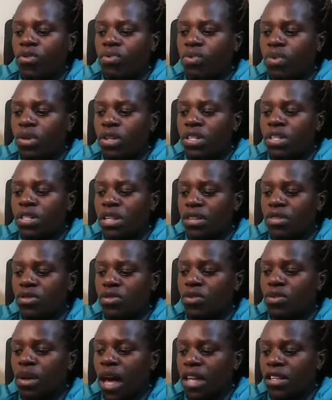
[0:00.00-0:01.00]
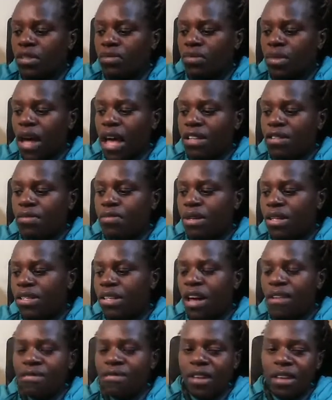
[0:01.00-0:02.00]
what the school has been
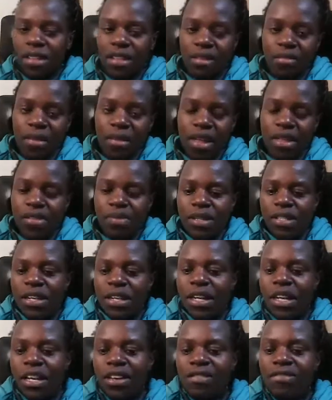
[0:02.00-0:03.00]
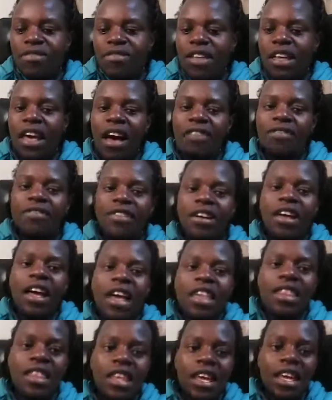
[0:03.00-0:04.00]
serving them, especially if
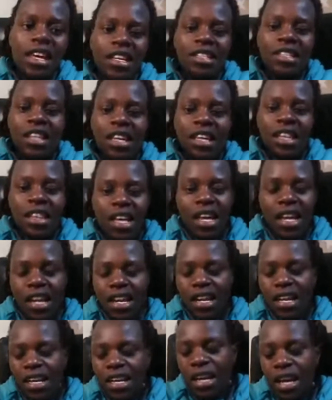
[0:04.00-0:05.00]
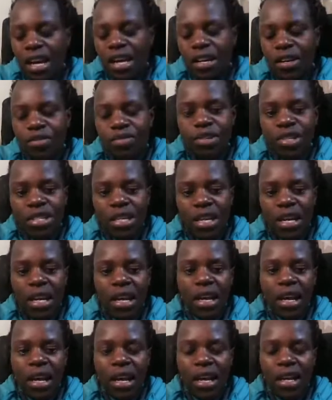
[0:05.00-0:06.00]
they eat gideri and
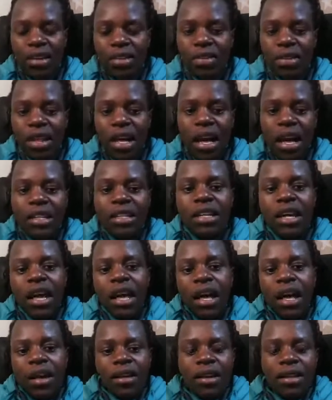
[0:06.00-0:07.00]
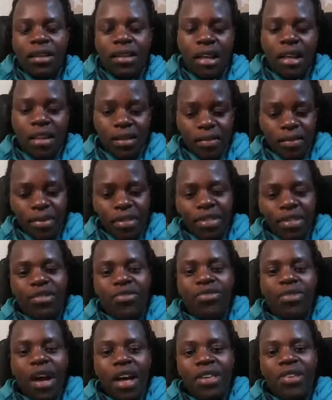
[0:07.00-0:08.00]
mchele and all that. Then
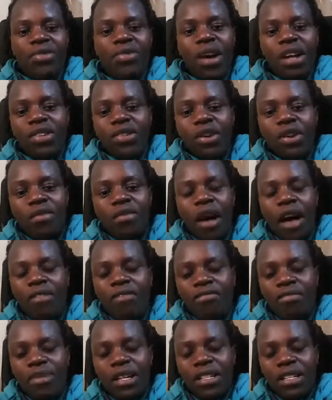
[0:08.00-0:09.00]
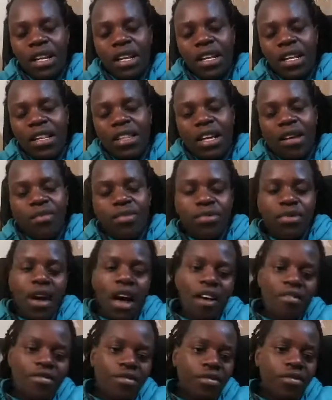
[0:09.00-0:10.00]
you at home have been telling them to
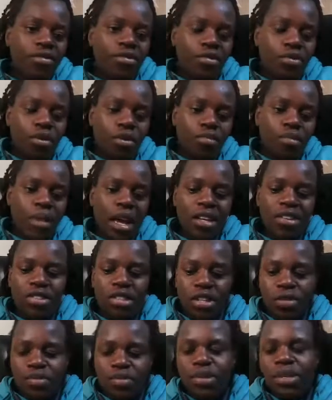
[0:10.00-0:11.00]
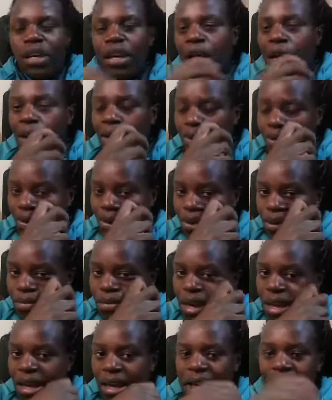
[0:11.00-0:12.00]
go buy chips, to go
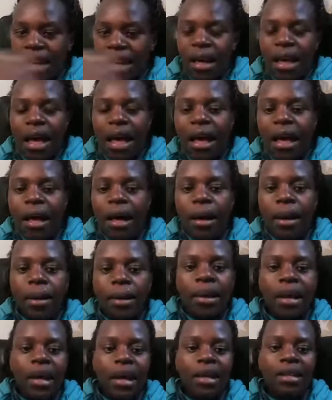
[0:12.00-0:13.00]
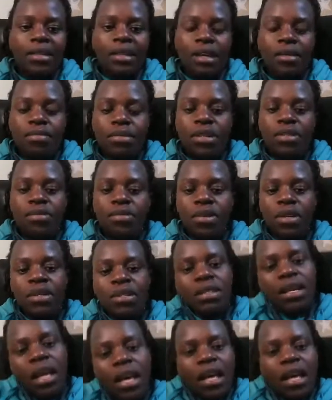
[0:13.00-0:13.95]
buy cakes and biscuits.